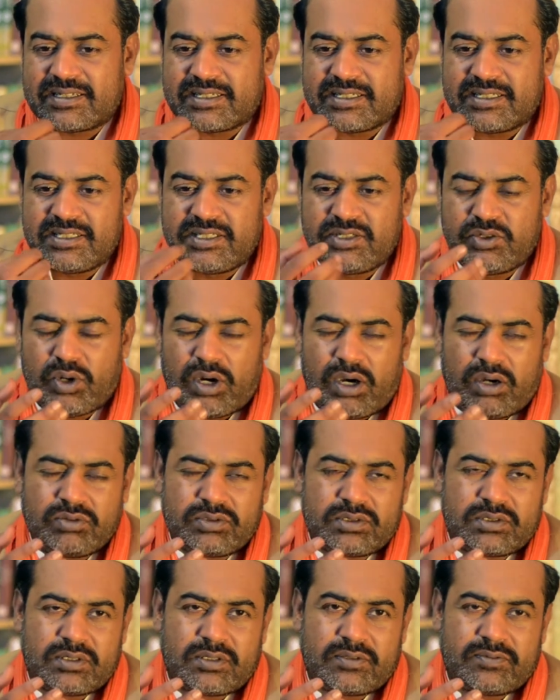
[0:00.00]
grew
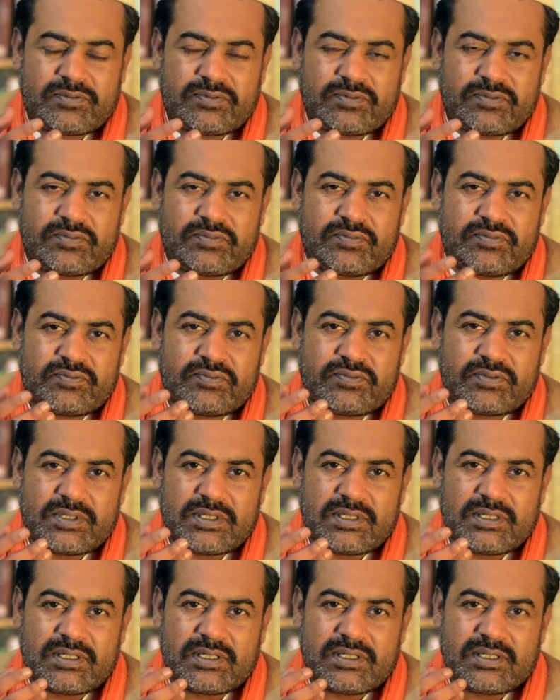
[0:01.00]
out of
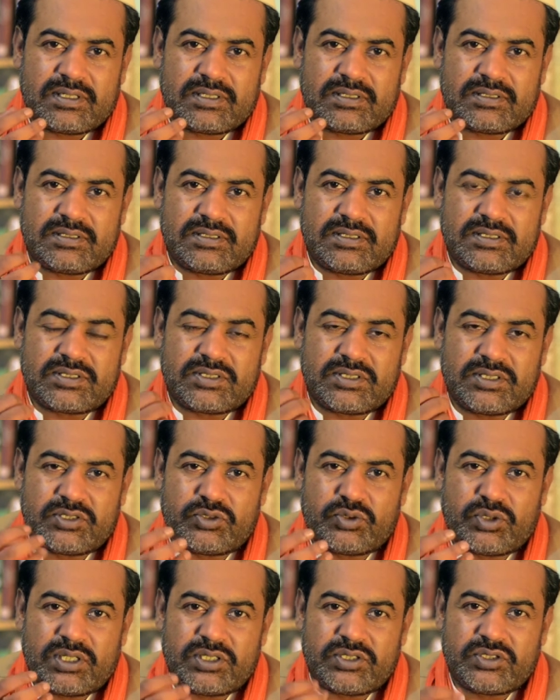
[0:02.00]
the
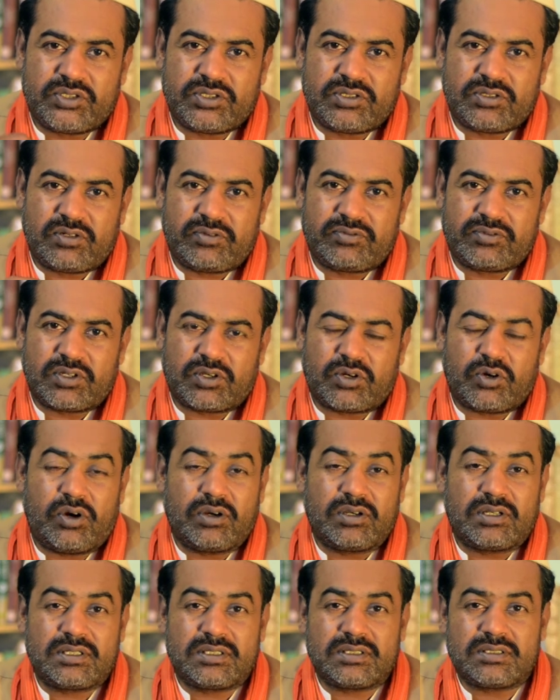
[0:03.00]
situation of the
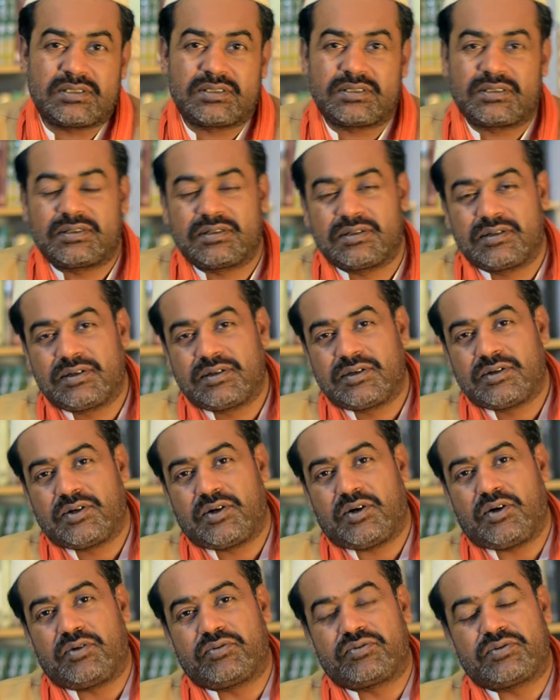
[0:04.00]
conquest
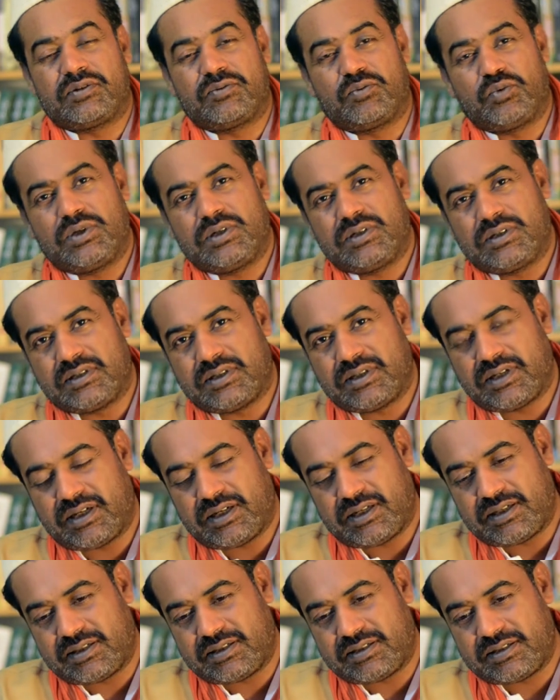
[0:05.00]
of the world
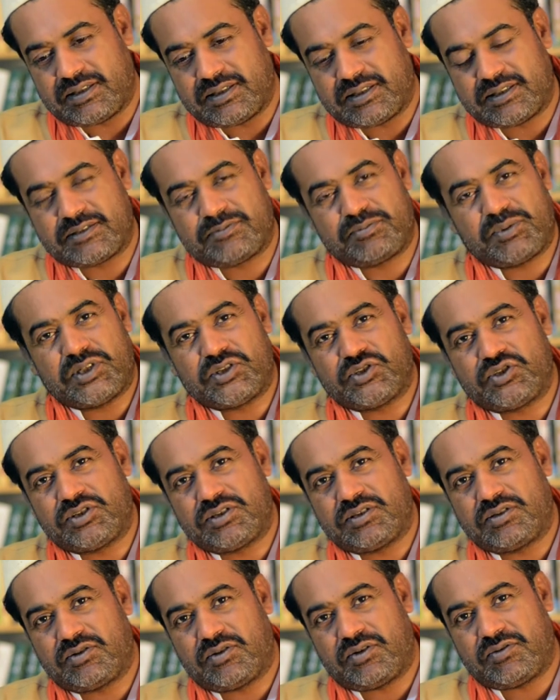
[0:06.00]
and the
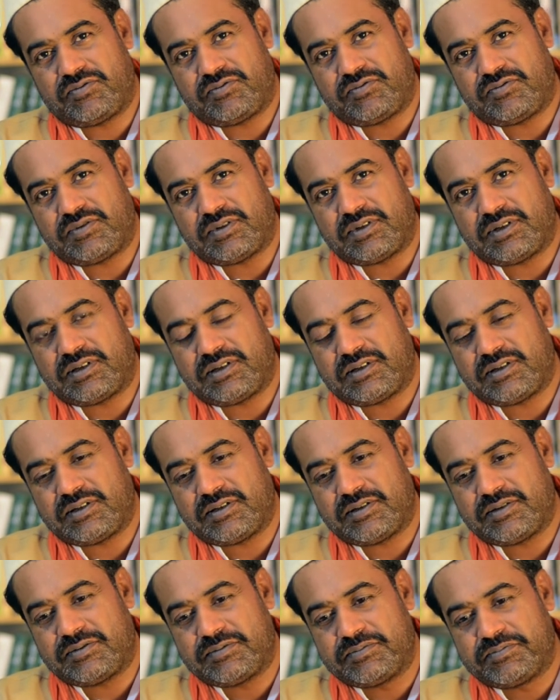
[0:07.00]
expansion of
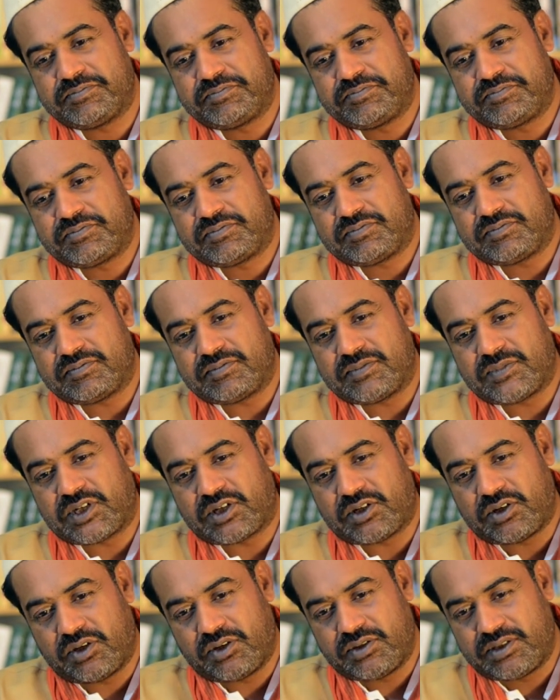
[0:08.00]
the
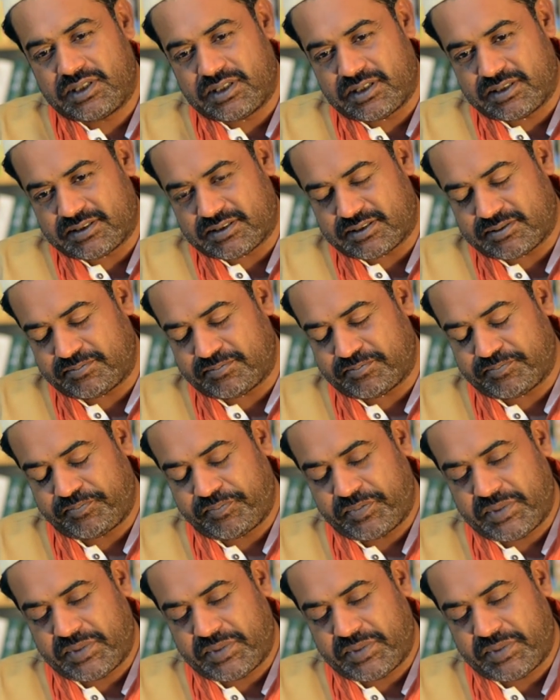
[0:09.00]
colonialism.